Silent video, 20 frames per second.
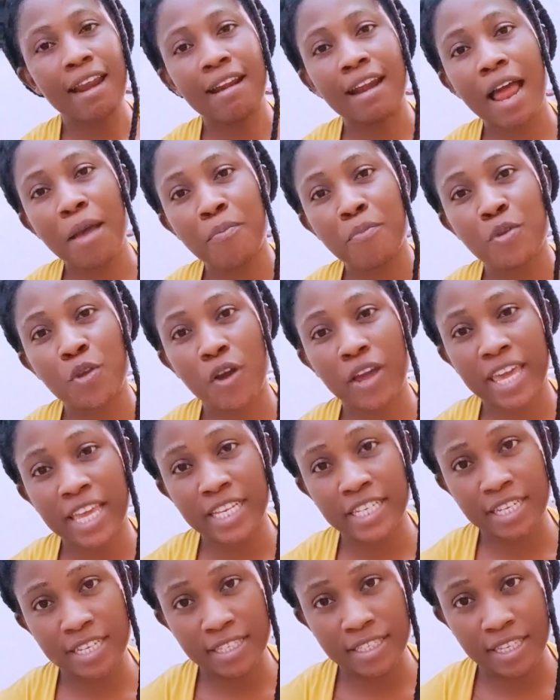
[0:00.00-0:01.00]
Grab your
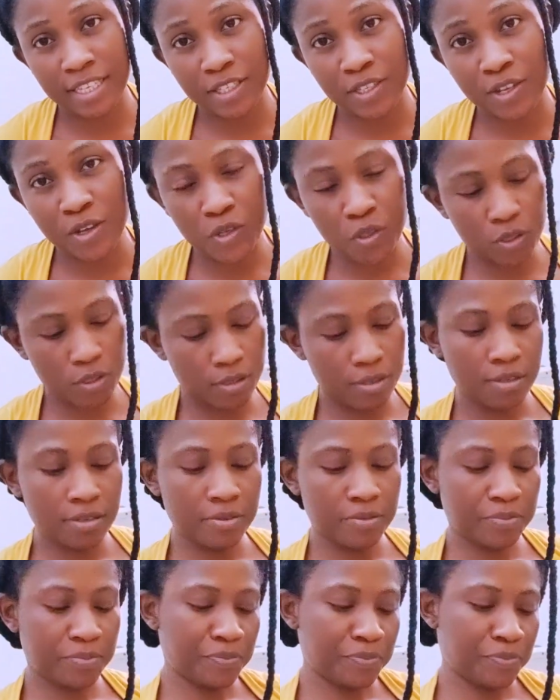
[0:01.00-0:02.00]
kitchen
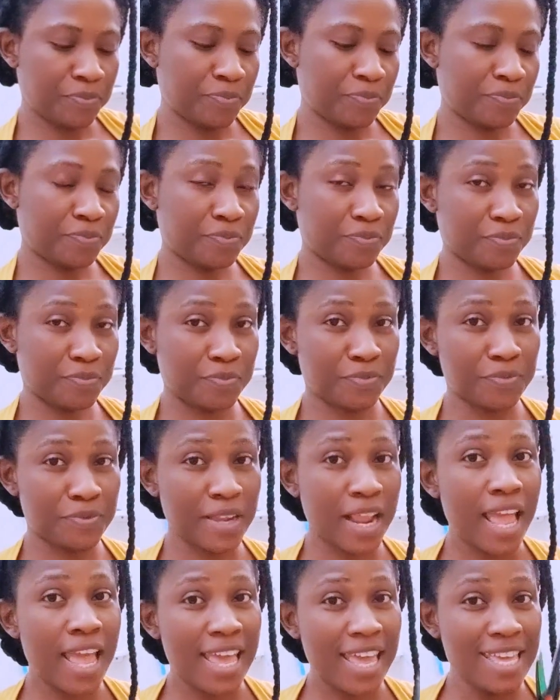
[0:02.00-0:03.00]
scissors.
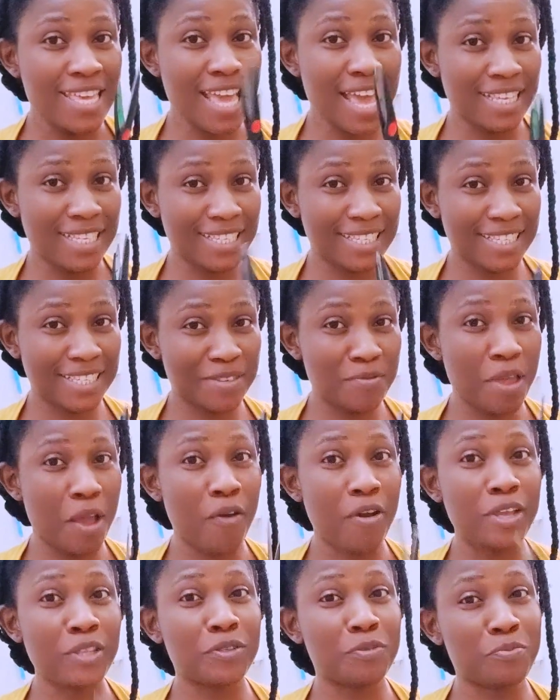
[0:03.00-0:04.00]
Yes,
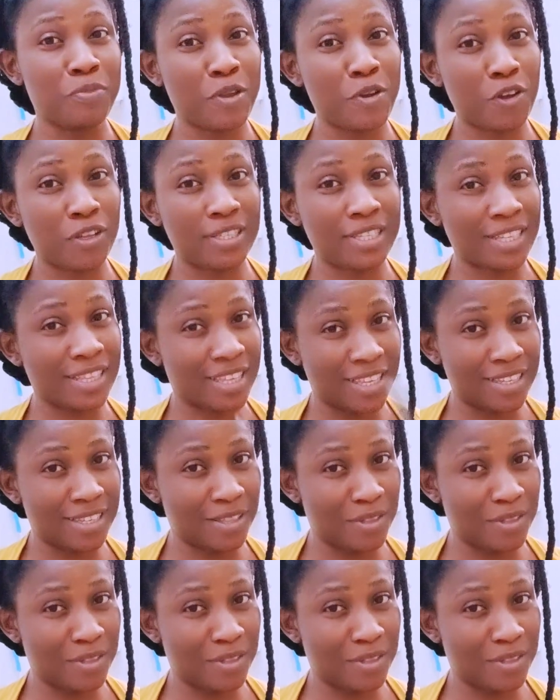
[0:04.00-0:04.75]
you're going to be cutting this